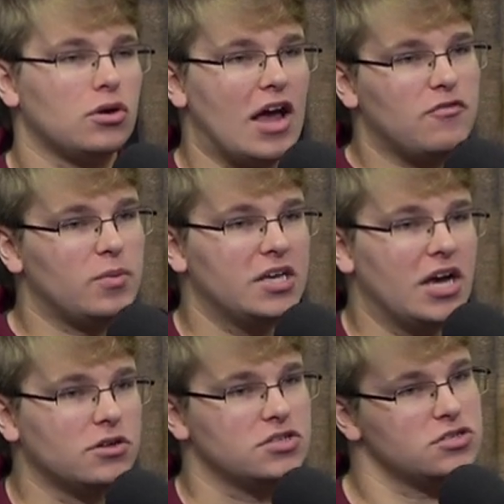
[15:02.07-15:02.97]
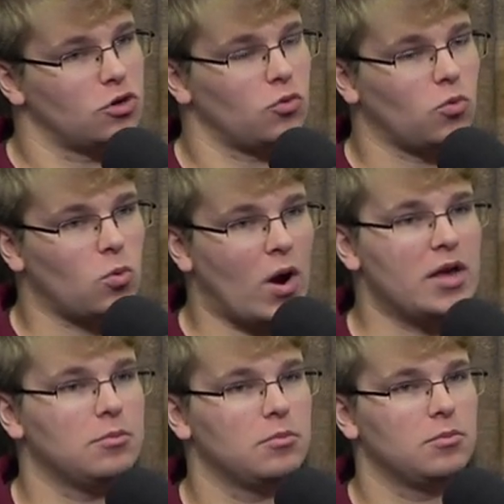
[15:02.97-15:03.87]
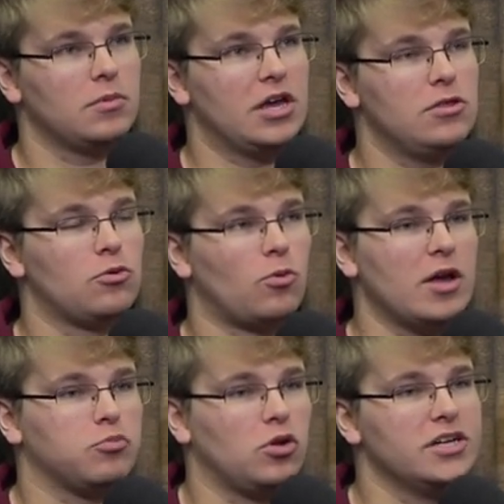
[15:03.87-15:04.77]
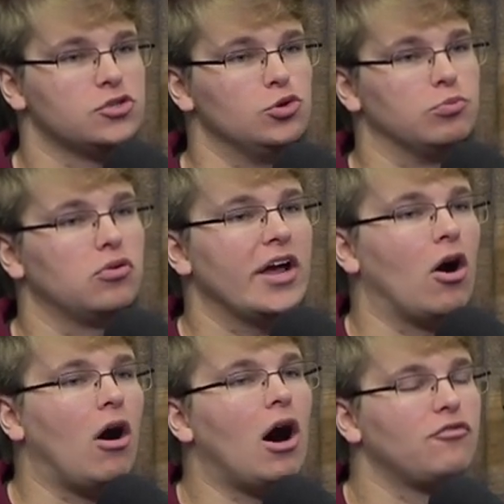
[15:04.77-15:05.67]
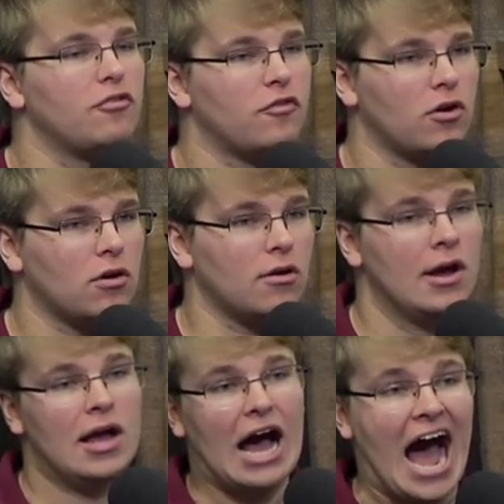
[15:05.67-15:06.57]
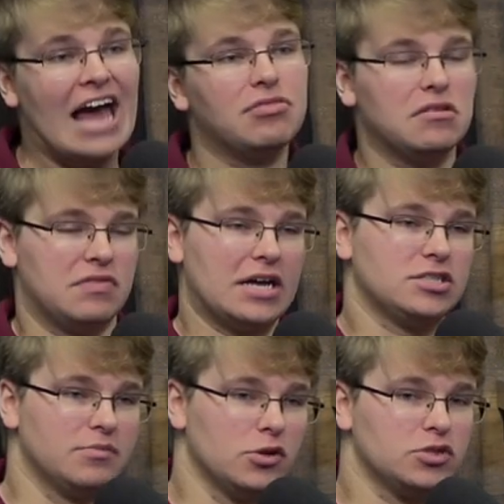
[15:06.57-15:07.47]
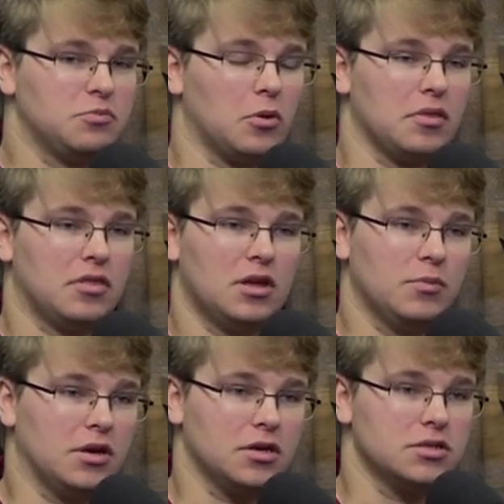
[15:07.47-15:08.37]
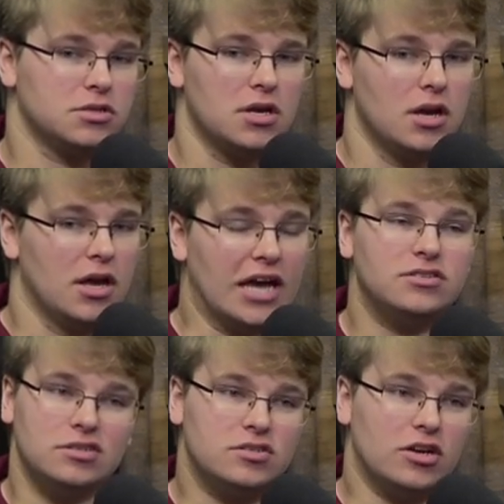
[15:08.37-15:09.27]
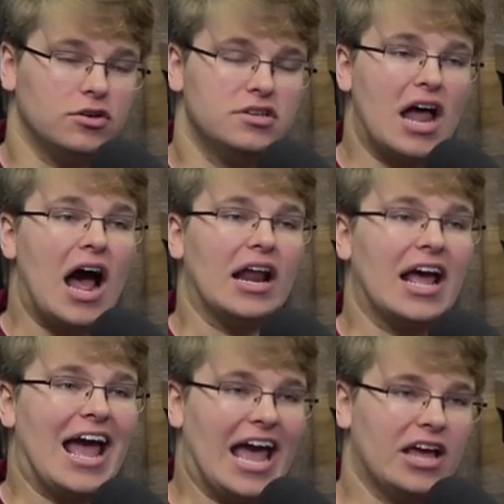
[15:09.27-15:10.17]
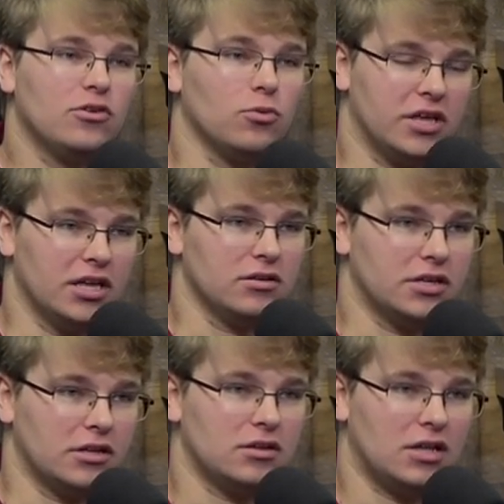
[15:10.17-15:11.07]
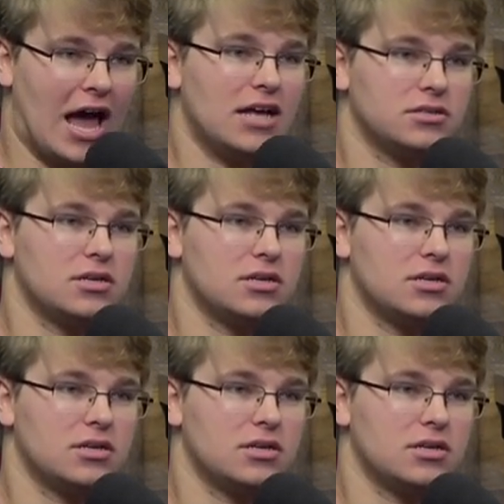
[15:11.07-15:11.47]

everybody else is in a right in the right place to play off of her, I think that's the most important thing, because N C State could not handle Kitley last